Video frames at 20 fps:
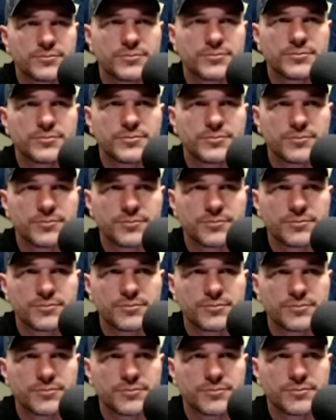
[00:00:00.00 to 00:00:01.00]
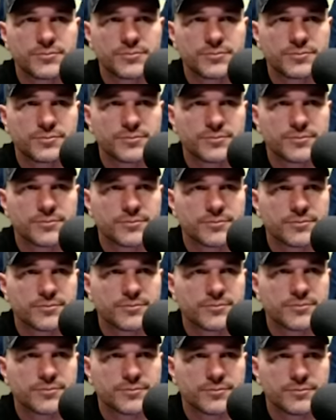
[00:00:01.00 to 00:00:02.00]

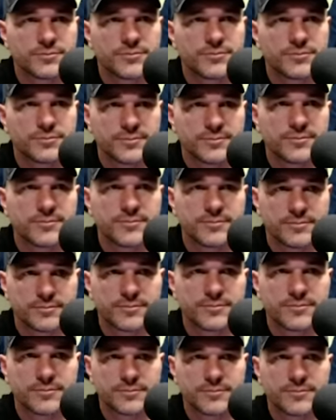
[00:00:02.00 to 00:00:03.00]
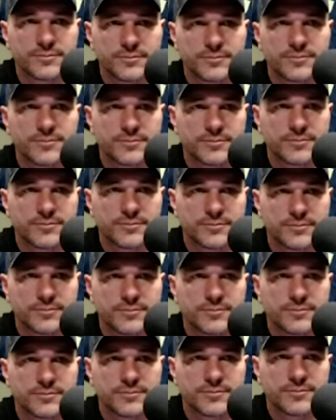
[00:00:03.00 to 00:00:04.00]

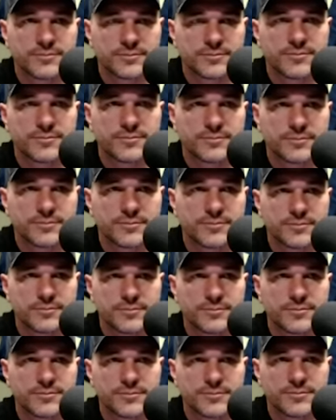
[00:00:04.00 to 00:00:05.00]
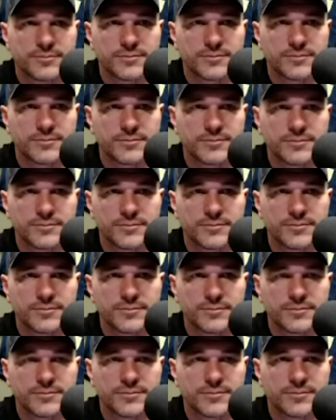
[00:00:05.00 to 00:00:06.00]

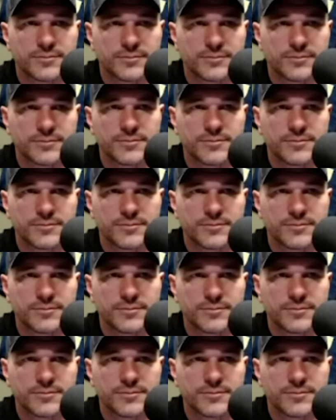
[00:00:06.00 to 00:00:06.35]
This person isn't speaking.